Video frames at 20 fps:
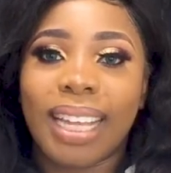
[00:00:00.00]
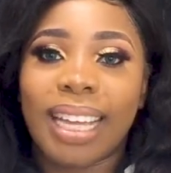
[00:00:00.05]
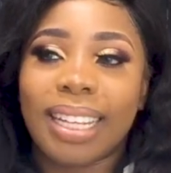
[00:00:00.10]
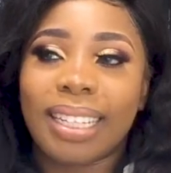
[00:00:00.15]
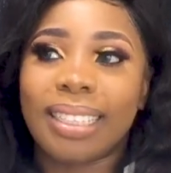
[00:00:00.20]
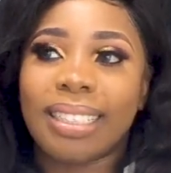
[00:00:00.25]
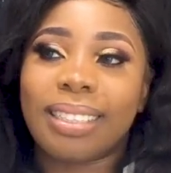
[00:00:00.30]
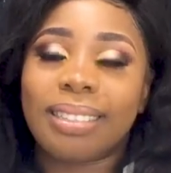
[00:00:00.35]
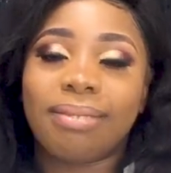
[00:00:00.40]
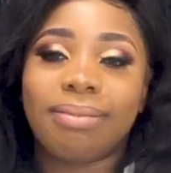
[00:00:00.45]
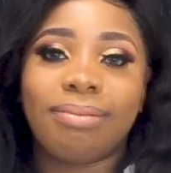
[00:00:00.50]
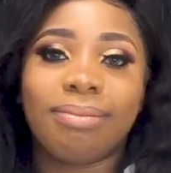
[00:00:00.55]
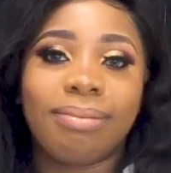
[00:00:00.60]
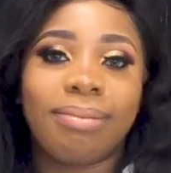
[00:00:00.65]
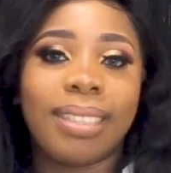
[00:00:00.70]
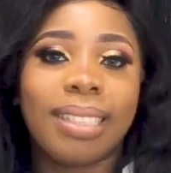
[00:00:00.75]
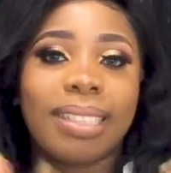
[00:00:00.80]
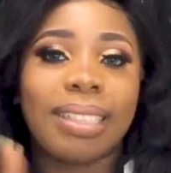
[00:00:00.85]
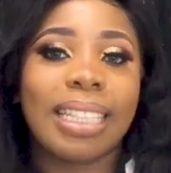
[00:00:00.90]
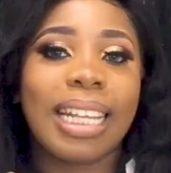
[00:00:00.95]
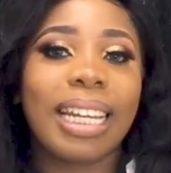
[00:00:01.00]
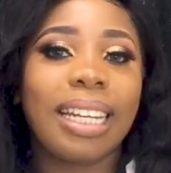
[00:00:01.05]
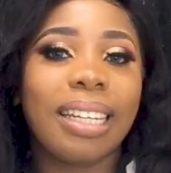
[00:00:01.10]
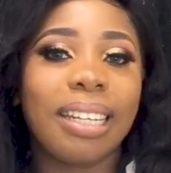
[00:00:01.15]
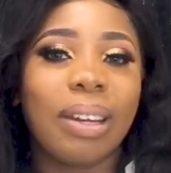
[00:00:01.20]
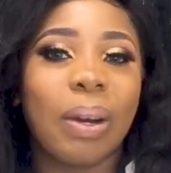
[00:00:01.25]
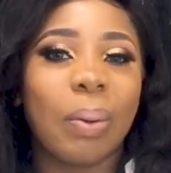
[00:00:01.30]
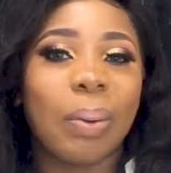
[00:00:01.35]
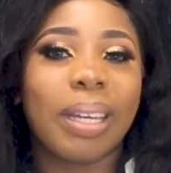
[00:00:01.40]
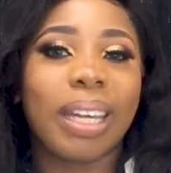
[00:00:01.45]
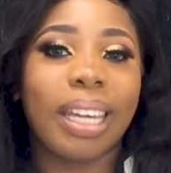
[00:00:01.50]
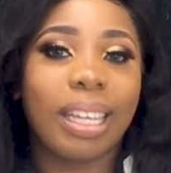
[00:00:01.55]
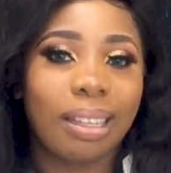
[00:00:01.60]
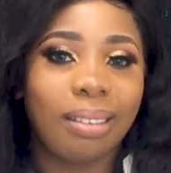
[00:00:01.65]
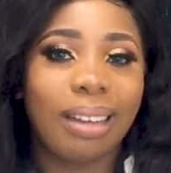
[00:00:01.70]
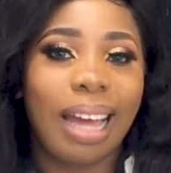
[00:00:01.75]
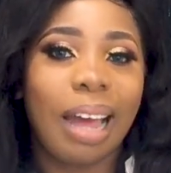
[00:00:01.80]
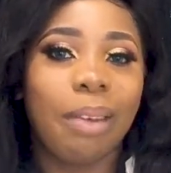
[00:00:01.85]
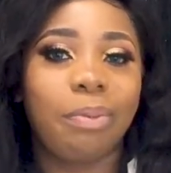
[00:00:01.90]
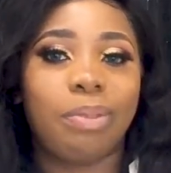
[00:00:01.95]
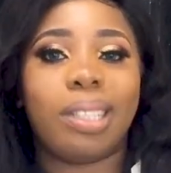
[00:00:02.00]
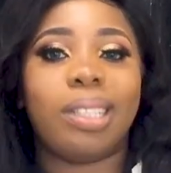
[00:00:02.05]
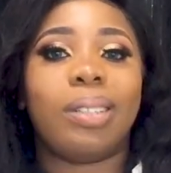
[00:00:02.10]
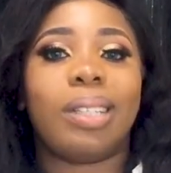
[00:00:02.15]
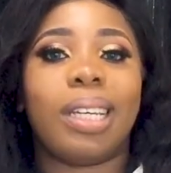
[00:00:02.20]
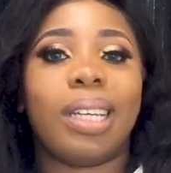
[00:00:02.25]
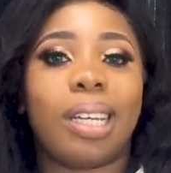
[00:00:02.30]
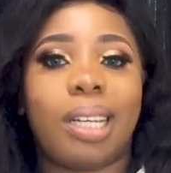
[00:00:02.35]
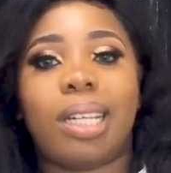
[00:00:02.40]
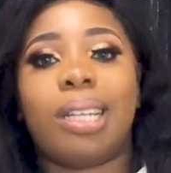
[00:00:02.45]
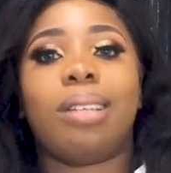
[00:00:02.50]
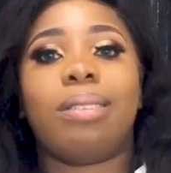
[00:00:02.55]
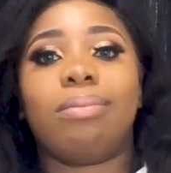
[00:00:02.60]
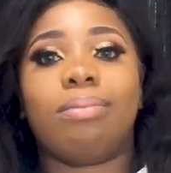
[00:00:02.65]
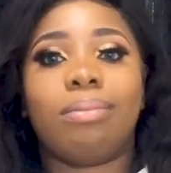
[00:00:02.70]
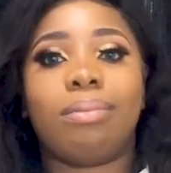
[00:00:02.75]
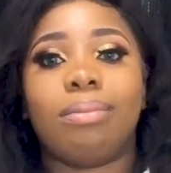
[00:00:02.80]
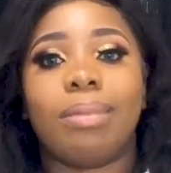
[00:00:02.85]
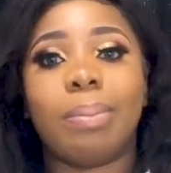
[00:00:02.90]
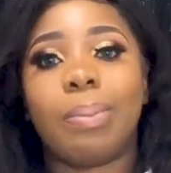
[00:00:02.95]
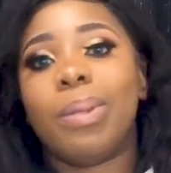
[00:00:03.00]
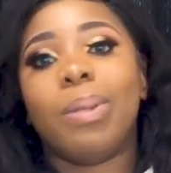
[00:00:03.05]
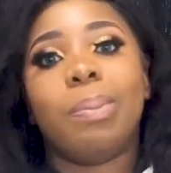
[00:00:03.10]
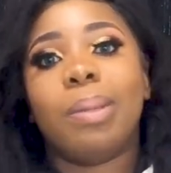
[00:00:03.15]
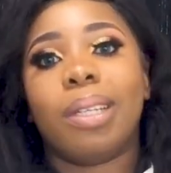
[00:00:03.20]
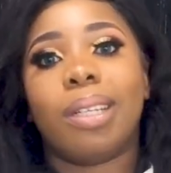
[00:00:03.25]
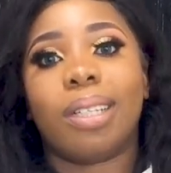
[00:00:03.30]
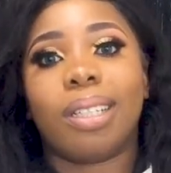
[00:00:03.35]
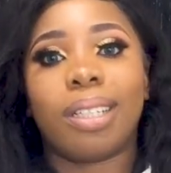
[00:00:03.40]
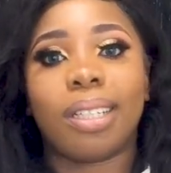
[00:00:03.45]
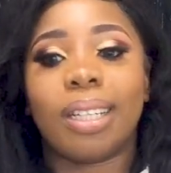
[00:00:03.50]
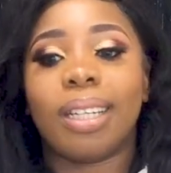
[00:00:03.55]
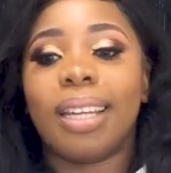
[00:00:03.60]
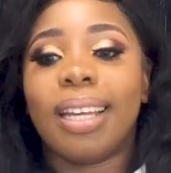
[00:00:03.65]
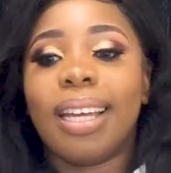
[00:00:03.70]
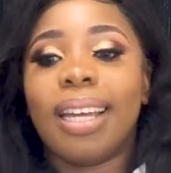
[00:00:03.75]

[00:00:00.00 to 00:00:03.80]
and slightly okay, average looking guy. Maybe you'll be good.